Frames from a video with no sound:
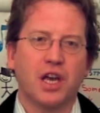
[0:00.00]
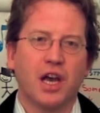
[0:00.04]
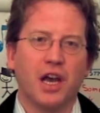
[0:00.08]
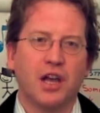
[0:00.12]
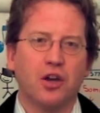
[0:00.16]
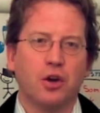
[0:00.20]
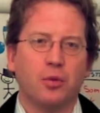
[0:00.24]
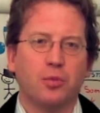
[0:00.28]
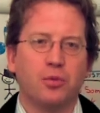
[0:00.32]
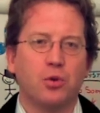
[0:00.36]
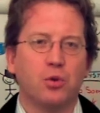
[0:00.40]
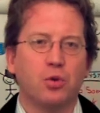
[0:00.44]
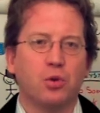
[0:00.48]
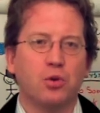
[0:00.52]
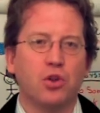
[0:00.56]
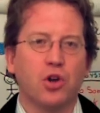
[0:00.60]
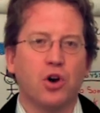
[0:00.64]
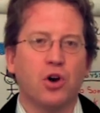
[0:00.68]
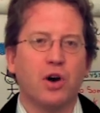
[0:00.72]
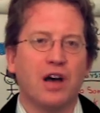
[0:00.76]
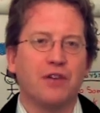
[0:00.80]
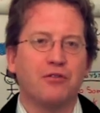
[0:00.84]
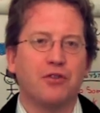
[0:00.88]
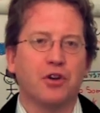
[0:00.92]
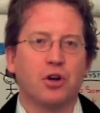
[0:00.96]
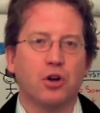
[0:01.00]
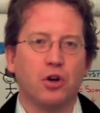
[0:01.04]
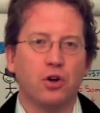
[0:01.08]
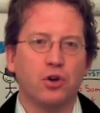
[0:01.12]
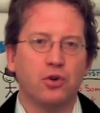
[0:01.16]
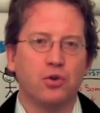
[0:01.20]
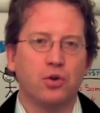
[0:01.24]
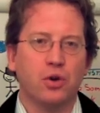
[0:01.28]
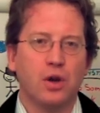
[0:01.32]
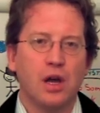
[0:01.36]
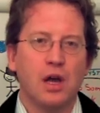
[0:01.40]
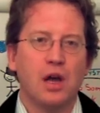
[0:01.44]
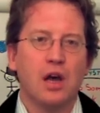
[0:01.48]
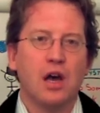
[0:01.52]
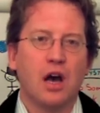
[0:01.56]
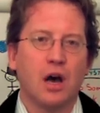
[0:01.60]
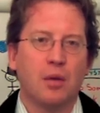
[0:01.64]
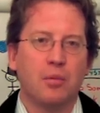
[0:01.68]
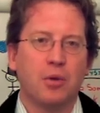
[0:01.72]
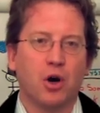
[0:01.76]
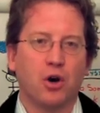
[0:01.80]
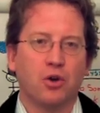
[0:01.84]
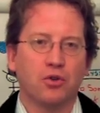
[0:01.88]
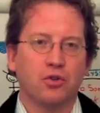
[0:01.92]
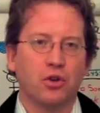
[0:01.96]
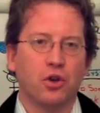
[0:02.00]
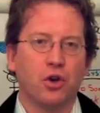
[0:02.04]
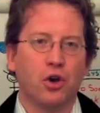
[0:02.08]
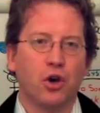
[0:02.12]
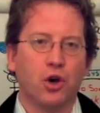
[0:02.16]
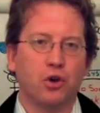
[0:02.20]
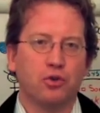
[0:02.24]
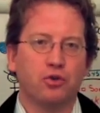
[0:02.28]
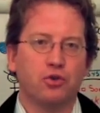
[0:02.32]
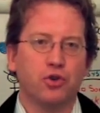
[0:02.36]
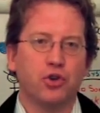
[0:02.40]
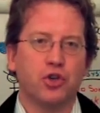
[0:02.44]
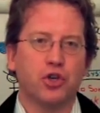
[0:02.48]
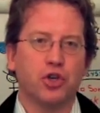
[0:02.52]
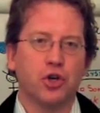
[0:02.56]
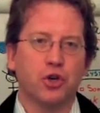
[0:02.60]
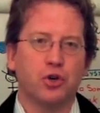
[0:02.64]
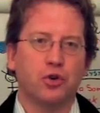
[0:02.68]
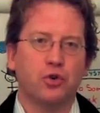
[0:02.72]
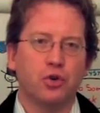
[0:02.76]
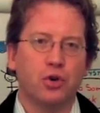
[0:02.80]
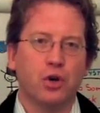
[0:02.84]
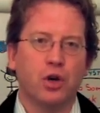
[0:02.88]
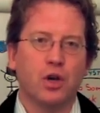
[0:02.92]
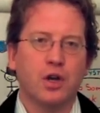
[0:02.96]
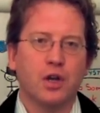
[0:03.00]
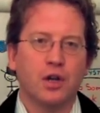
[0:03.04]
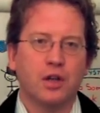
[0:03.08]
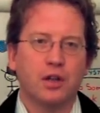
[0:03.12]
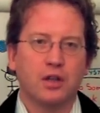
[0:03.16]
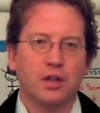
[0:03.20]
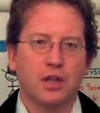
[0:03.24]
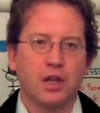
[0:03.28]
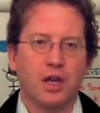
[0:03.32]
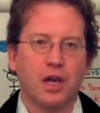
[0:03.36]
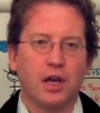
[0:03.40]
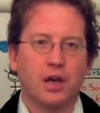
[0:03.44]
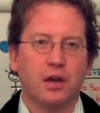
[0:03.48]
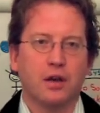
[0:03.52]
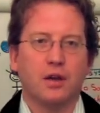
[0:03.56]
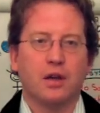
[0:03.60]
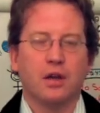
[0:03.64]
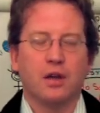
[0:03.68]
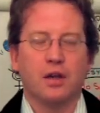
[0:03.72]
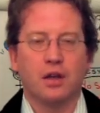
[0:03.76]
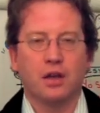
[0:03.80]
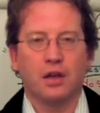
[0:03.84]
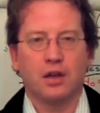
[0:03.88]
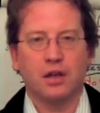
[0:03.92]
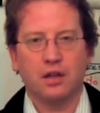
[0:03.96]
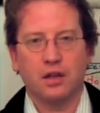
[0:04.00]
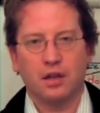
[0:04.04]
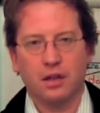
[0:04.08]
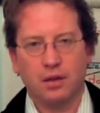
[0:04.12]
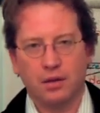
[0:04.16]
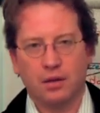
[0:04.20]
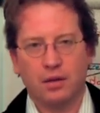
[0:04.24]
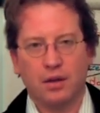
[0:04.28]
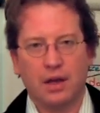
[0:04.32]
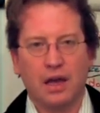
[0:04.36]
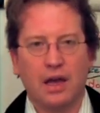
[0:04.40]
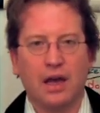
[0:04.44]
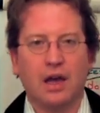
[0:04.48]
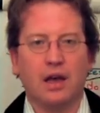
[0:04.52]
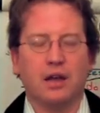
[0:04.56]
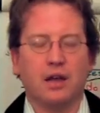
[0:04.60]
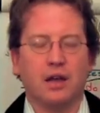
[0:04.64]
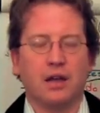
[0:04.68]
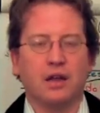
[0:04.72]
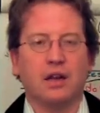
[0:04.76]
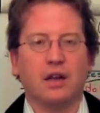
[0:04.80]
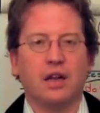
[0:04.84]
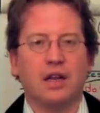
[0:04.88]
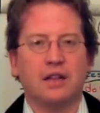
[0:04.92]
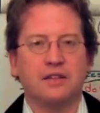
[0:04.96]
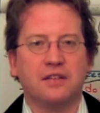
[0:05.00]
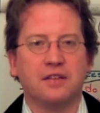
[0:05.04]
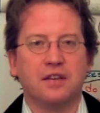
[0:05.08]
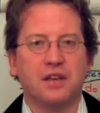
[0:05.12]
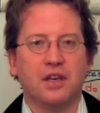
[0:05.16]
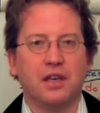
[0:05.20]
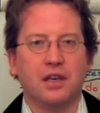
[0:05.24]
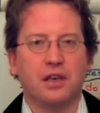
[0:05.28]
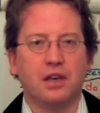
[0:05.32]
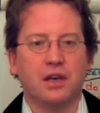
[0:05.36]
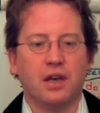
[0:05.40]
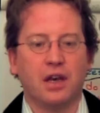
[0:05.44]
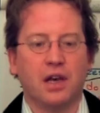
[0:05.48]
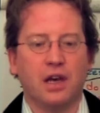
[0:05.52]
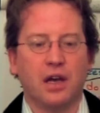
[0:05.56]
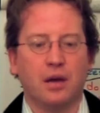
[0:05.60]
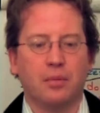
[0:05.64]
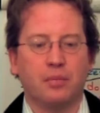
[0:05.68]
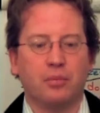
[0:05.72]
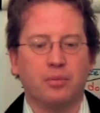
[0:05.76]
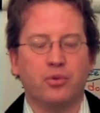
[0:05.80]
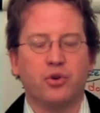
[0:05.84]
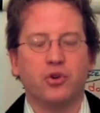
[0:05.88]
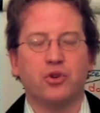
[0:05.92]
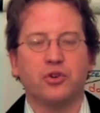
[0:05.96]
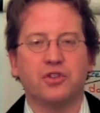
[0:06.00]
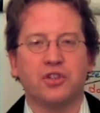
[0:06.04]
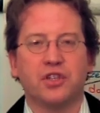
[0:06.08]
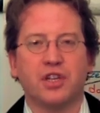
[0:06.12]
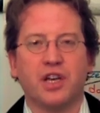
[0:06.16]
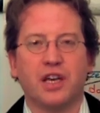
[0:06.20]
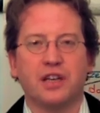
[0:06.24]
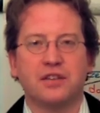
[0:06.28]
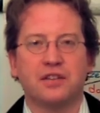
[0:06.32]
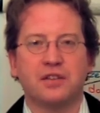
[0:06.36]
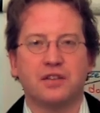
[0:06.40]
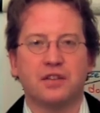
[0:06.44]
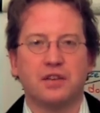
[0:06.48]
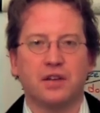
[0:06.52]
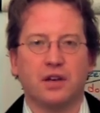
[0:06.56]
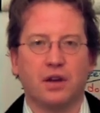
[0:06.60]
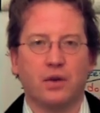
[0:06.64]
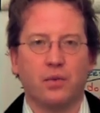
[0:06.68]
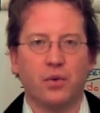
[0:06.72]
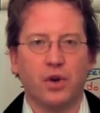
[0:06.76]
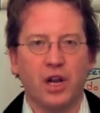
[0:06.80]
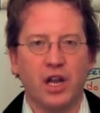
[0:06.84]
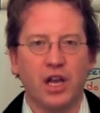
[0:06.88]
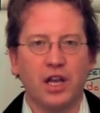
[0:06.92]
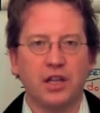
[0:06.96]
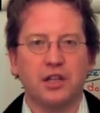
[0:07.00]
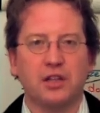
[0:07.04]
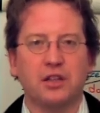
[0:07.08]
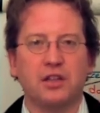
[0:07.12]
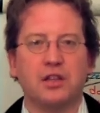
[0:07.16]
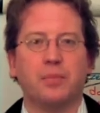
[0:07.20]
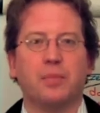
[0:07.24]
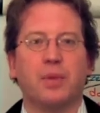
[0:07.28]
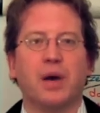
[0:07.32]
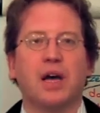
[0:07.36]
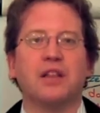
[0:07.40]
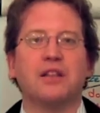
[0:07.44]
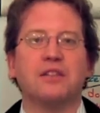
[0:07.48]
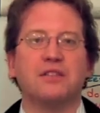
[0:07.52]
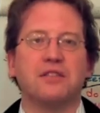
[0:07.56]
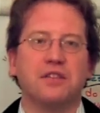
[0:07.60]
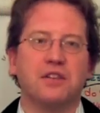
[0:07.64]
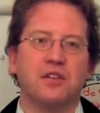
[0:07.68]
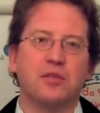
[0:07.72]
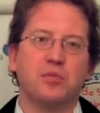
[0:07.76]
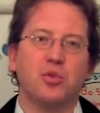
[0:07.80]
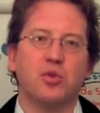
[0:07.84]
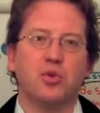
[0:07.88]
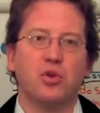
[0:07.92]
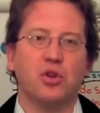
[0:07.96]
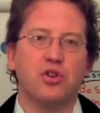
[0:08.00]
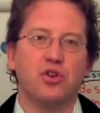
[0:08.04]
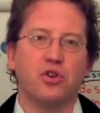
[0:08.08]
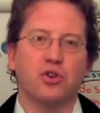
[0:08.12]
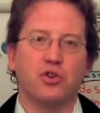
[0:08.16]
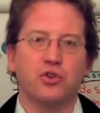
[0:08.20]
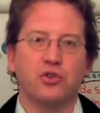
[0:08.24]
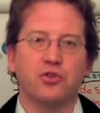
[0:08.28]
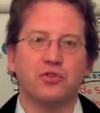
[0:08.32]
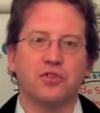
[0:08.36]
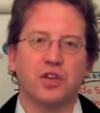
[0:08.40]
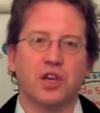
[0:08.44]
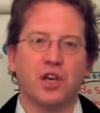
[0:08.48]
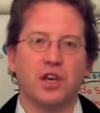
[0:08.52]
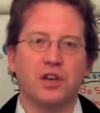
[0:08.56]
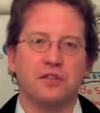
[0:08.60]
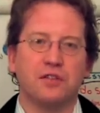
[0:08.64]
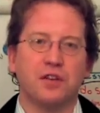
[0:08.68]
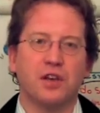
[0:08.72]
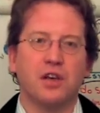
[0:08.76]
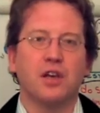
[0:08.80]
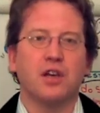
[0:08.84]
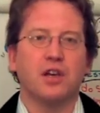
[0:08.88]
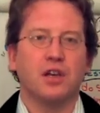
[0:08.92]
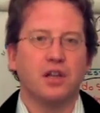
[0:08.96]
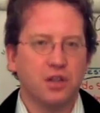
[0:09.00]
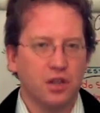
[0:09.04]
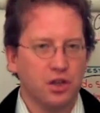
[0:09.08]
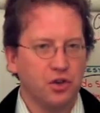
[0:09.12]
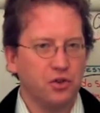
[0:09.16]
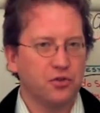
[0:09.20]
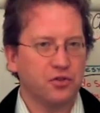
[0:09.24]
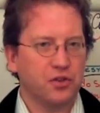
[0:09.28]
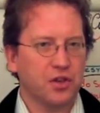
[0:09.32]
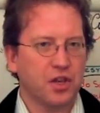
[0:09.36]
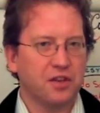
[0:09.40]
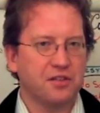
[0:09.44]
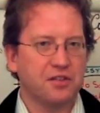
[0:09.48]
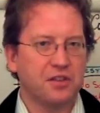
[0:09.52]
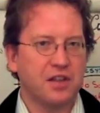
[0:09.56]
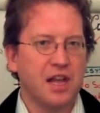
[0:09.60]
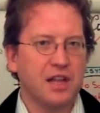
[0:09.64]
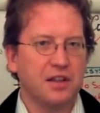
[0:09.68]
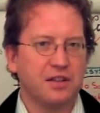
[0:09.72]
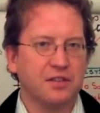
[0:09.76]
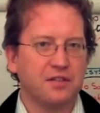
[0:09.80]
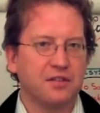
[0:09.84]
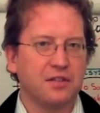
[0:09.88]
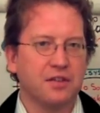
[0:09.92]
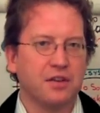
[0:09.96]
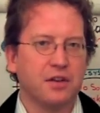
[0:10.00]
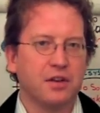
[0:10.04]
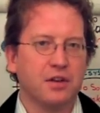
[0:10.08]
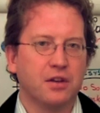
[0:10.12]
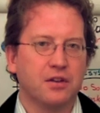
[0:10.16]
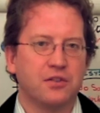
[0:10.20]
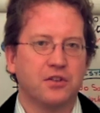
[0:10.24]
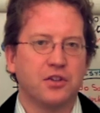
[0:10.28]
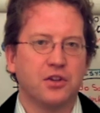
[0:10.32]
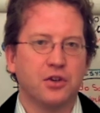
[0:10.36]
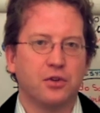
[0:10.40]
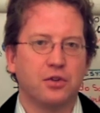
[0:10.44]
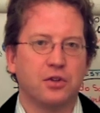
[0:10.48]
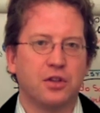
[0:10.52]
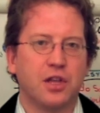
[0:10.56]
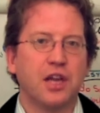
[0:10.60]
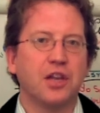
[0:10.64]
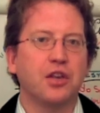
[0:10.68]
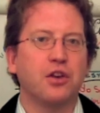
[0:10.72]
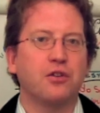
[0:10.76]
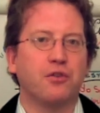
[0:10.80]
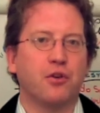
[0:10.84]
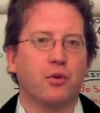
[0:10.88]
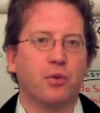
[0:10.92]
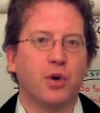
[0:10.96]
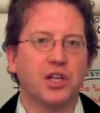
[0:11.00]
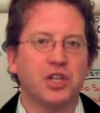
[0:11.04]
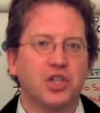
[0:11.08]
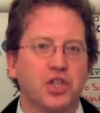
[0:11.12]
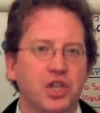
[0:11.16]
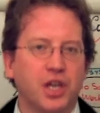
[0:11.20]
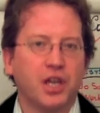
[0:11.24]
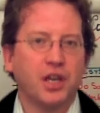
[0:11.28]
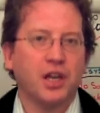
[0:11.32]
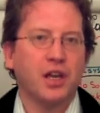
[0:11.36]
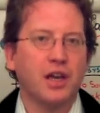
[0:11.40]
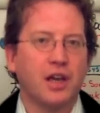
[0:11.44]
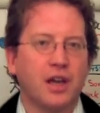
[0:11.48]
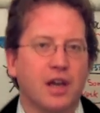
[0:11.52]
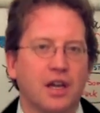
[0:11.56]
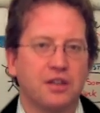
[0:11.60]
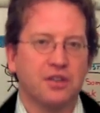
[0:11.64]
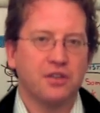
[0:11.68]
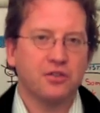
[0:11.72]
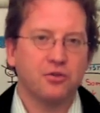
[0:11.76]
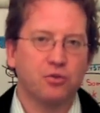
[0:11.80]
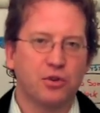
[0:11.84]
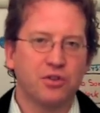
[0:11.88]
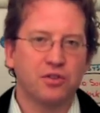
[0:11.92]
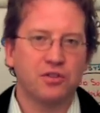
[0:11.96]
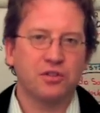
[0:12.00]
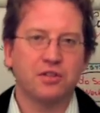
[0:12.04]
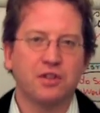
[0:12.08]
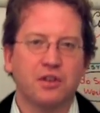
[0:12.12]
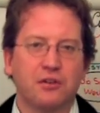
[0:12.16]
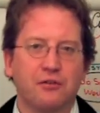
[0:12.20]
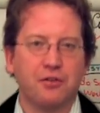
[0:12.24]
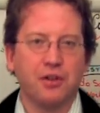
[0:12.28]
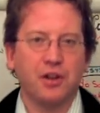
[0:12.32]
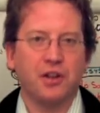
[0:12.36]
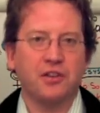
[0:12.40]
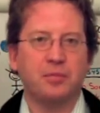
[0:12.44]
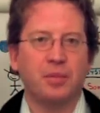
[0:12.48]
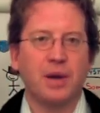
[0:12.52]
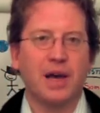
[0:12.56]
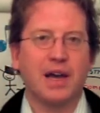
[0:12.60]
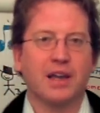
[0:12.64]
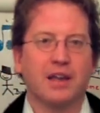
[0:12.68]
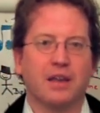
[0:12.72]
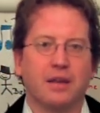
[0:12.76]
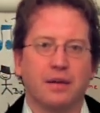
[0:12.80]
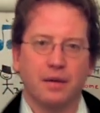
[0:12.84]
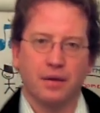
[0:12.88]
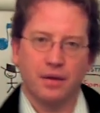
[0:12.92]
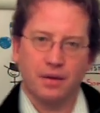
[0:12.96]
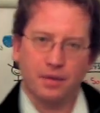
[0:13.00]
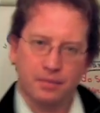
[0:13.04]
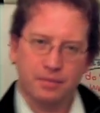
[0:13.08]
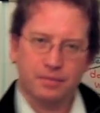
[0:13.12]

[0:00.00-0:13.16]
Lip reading: I hope you now have a clue about how to show the, let's say, process-related dependencies between your use case and the use case dense. So thank you for watching. This was Inspect.